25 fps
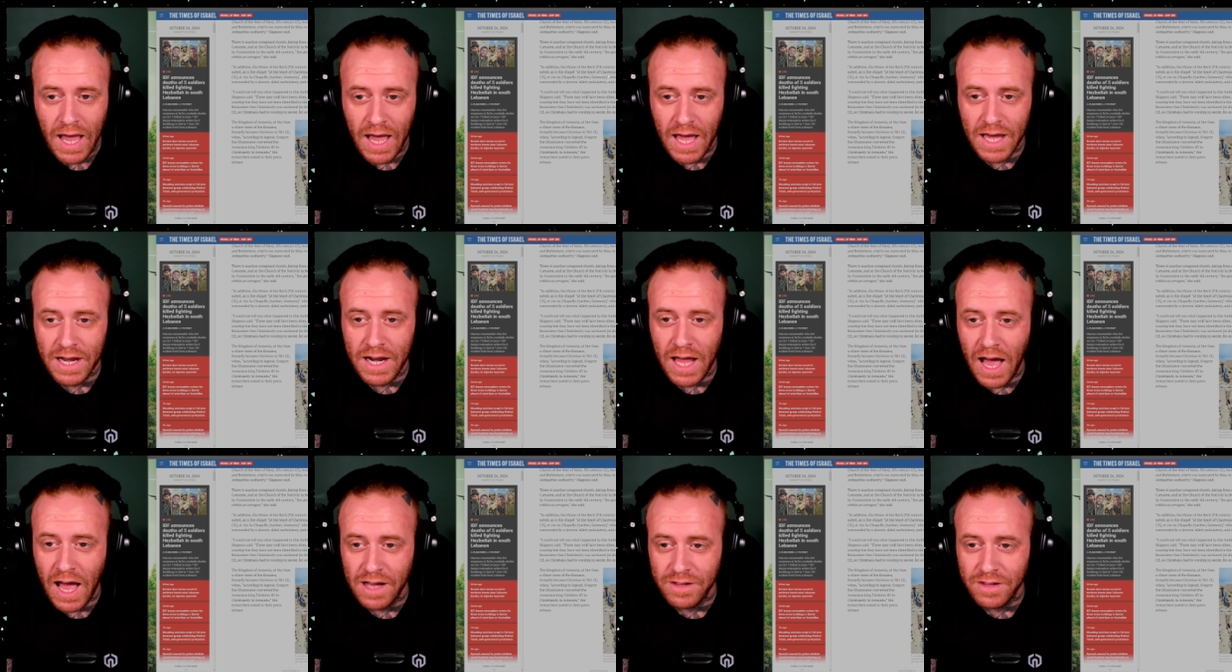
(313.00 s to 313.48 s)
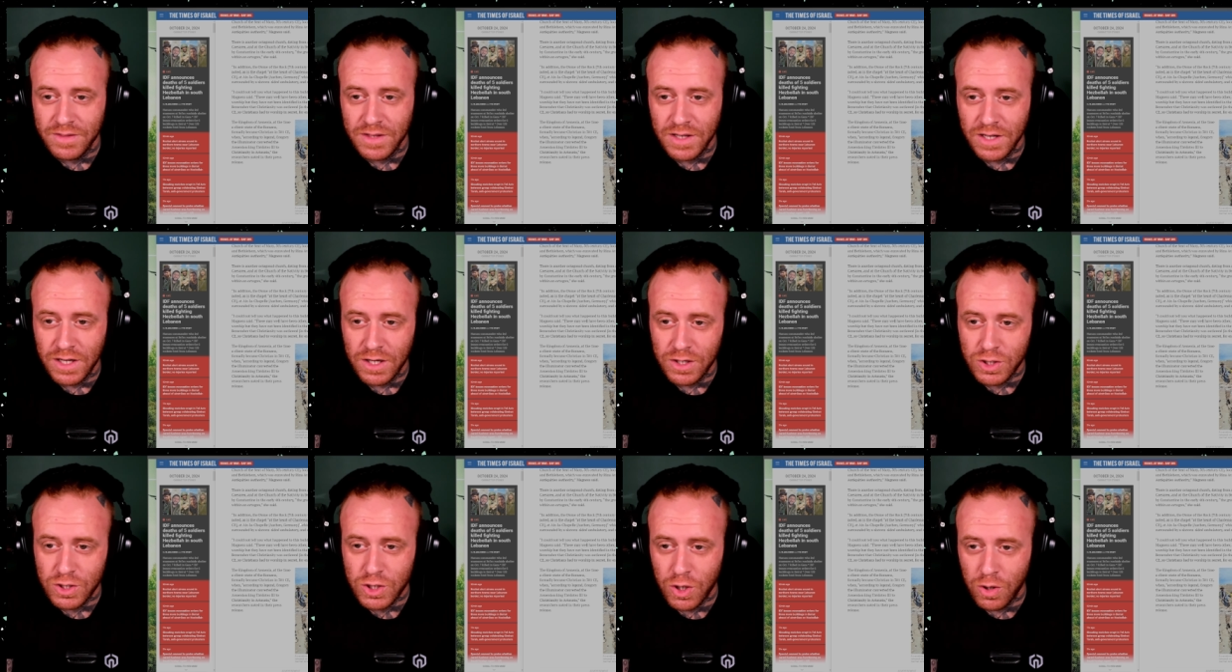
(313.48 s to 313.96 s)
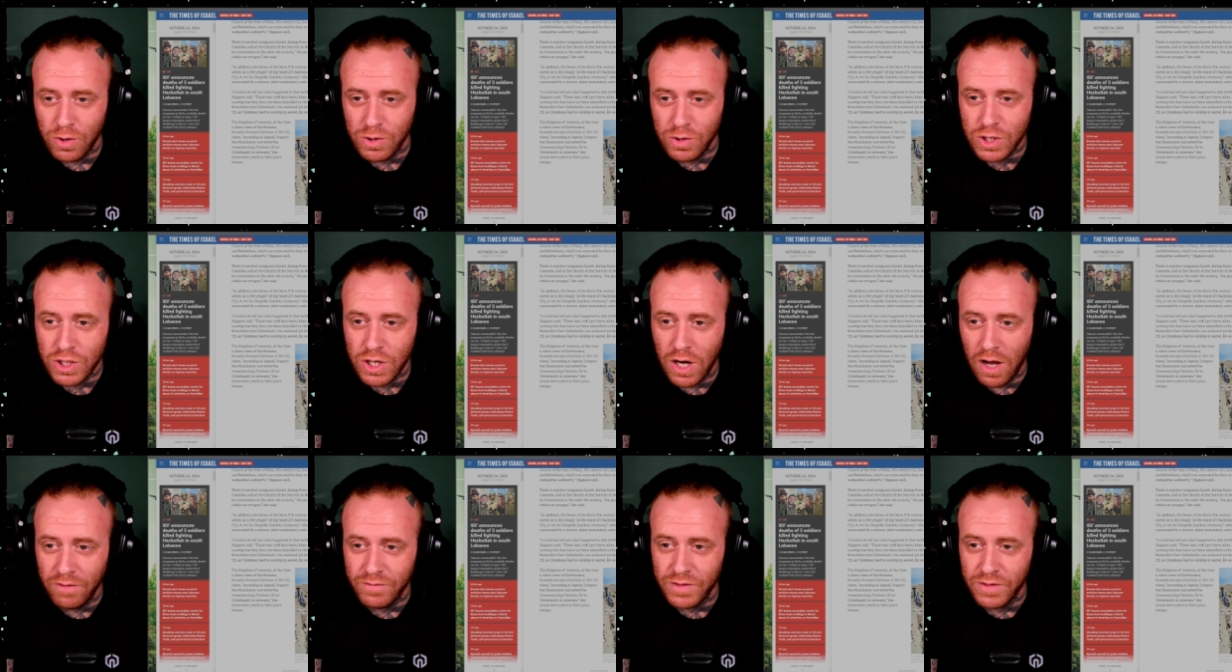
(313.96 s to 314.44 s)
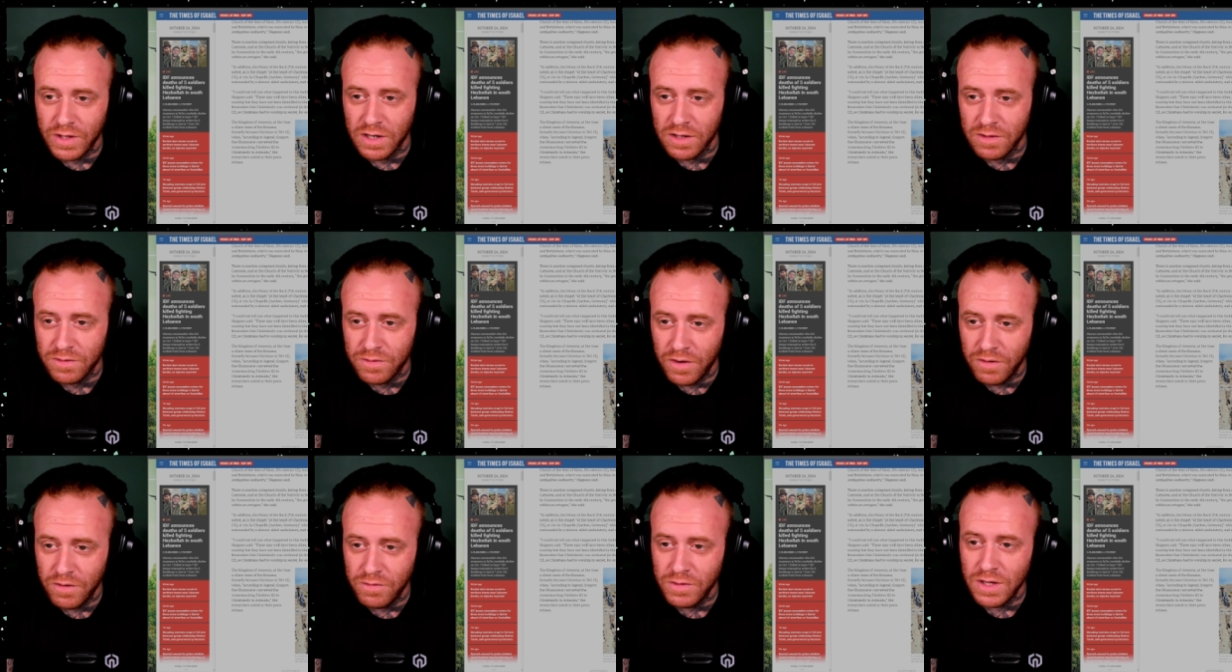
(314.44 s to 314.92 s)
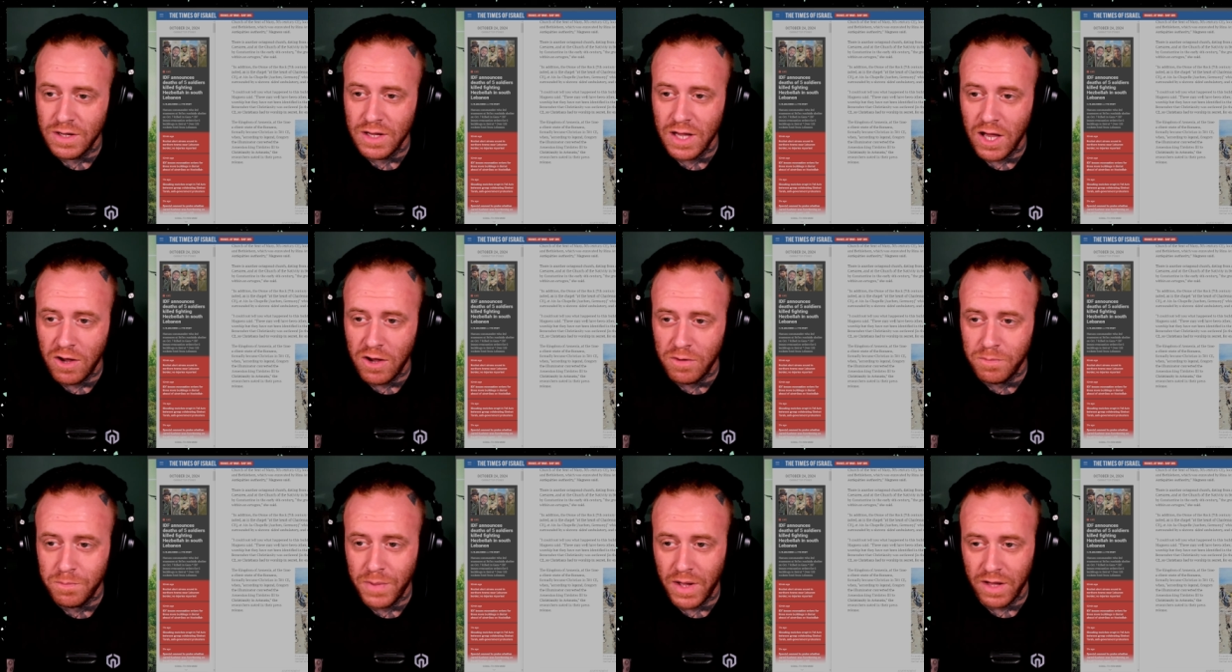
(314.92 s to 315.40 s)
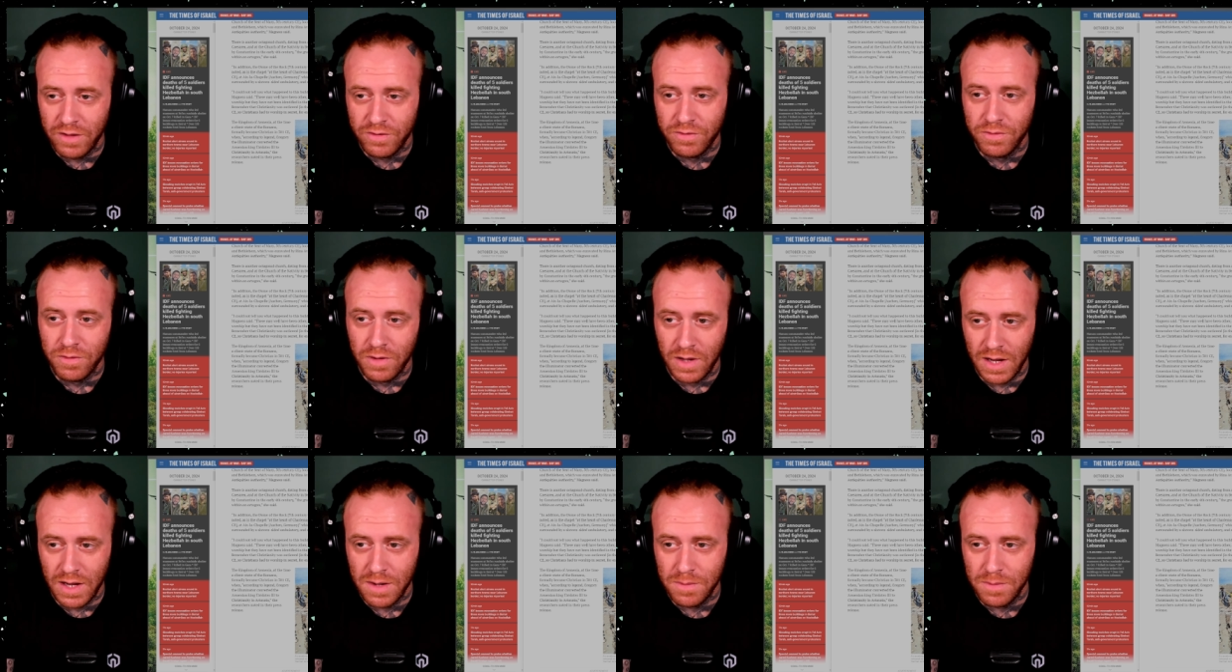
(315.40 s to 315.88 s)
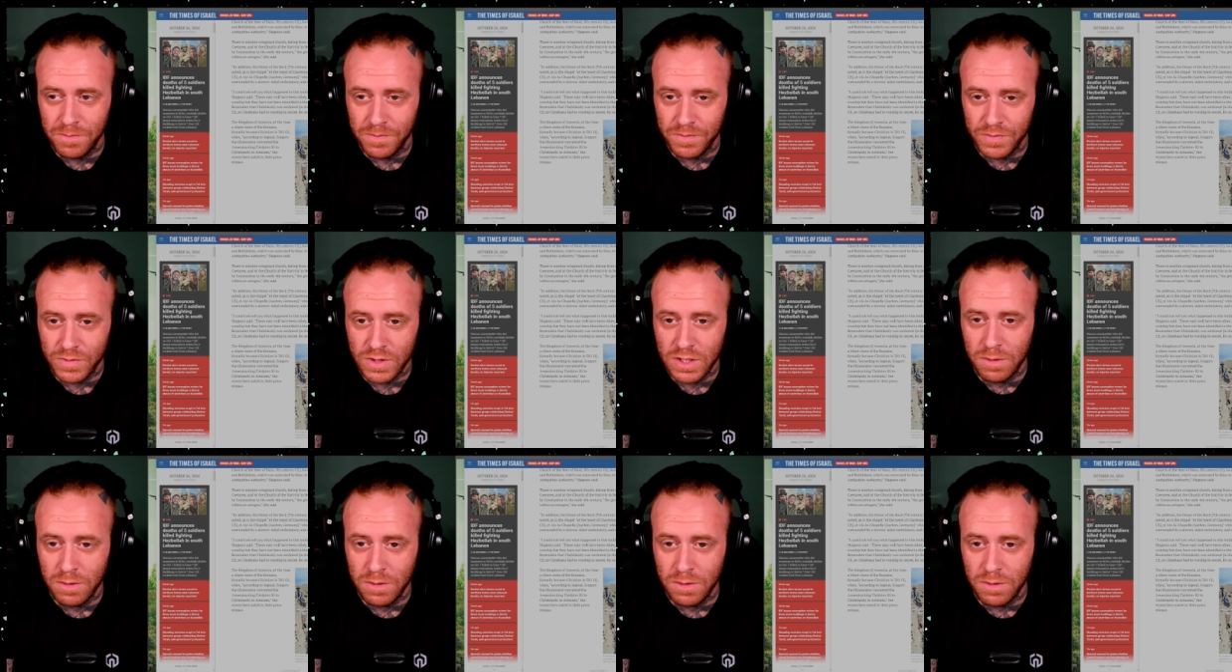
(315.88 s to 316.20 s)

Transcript: and at the Church of the Nativity of Bethlehem,